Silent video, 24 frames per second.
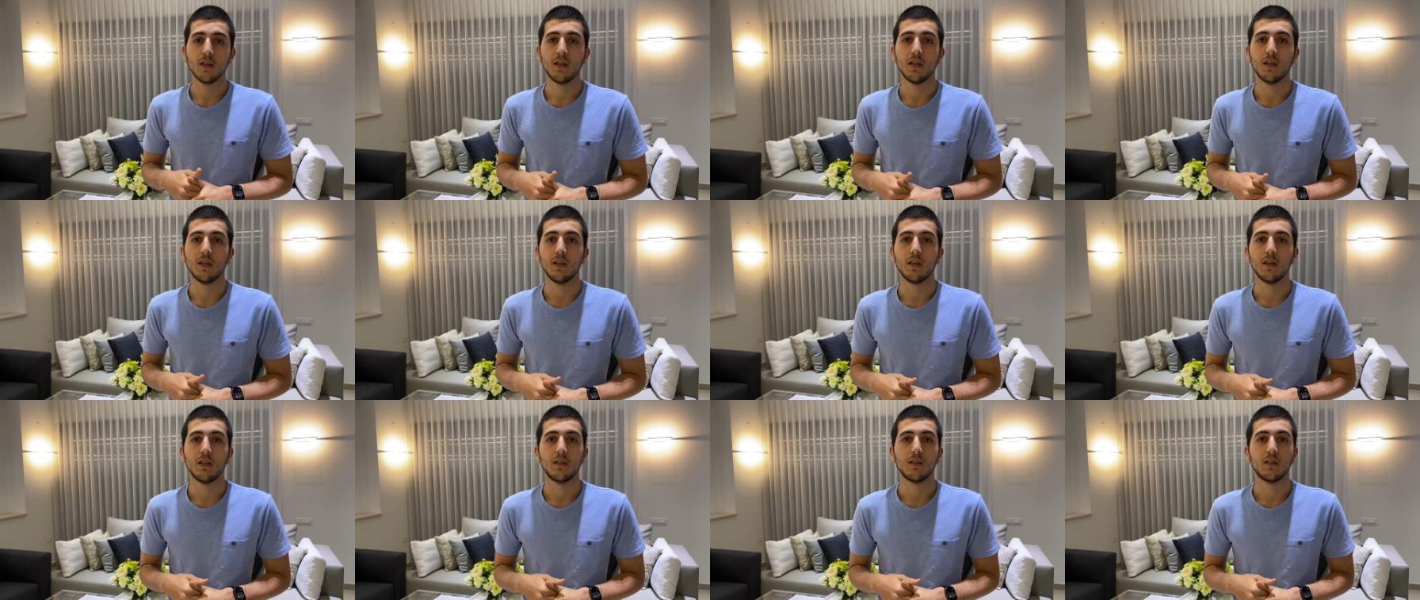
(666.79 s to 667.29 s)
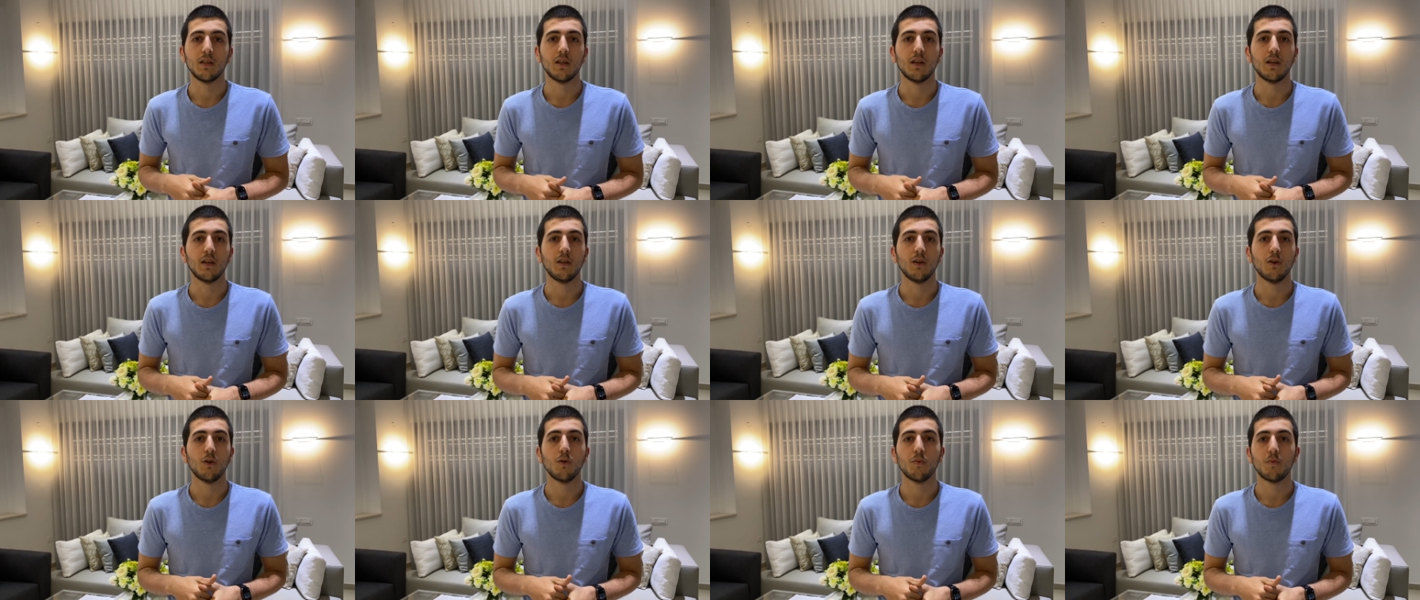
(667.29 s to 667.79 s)
and
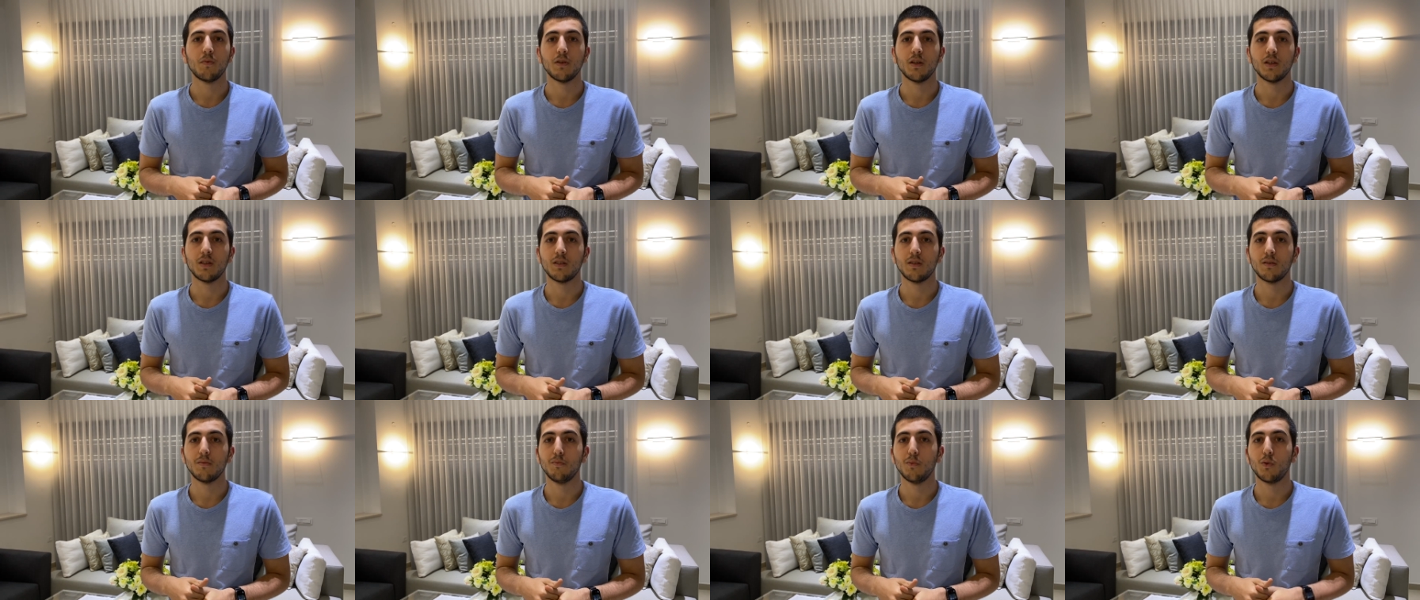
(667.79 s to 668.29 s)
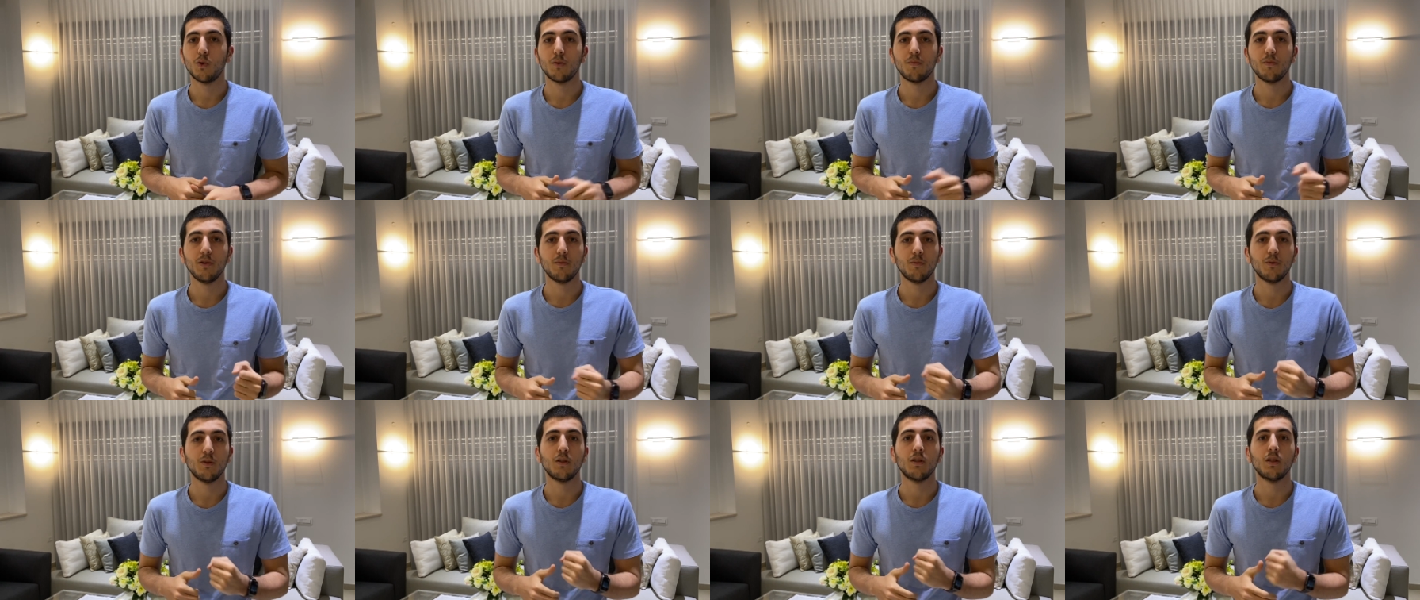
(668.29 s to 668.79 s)
I hope that more
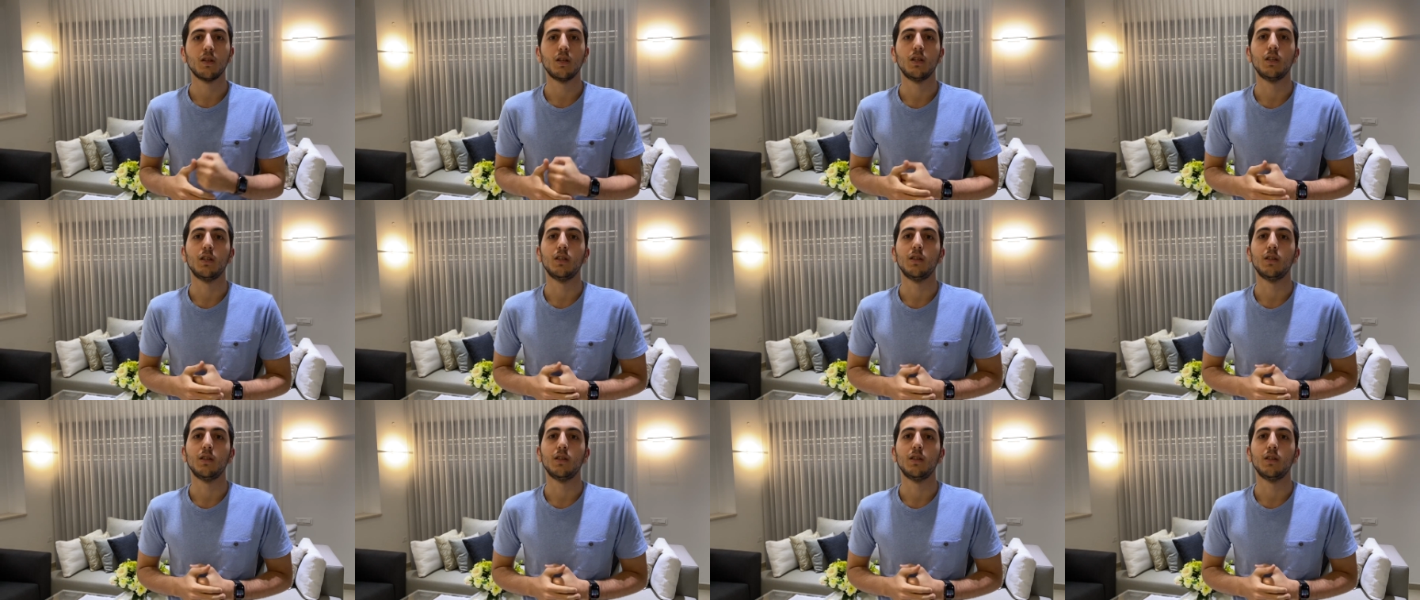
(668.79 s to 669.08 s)
people